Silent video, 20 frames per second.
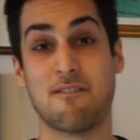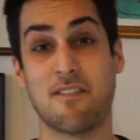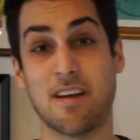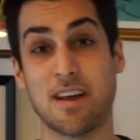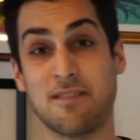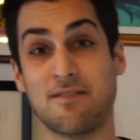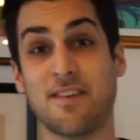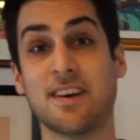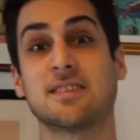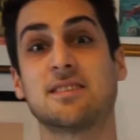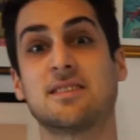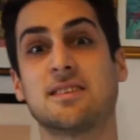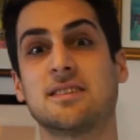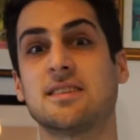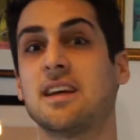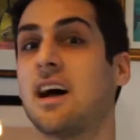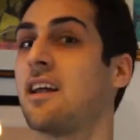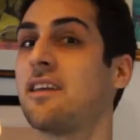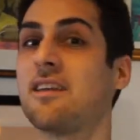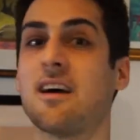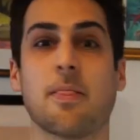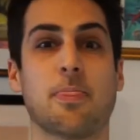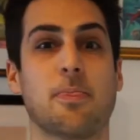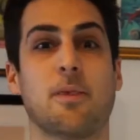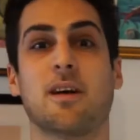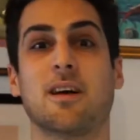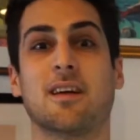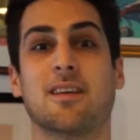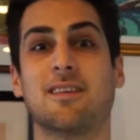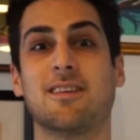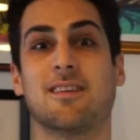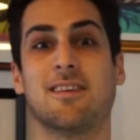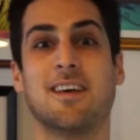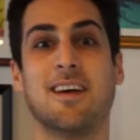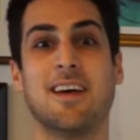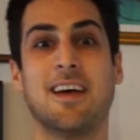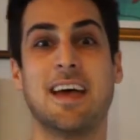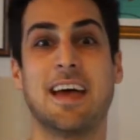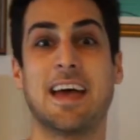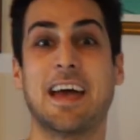investors are not in
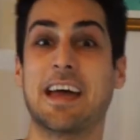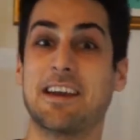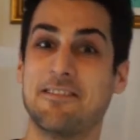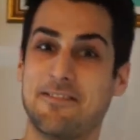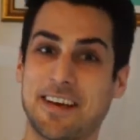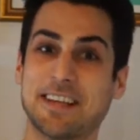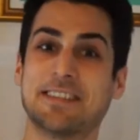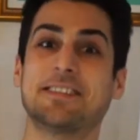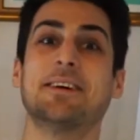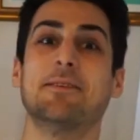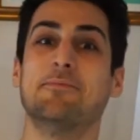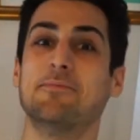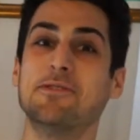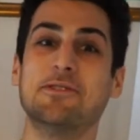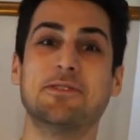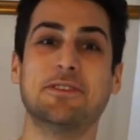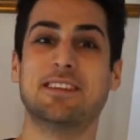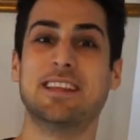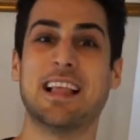investor mood.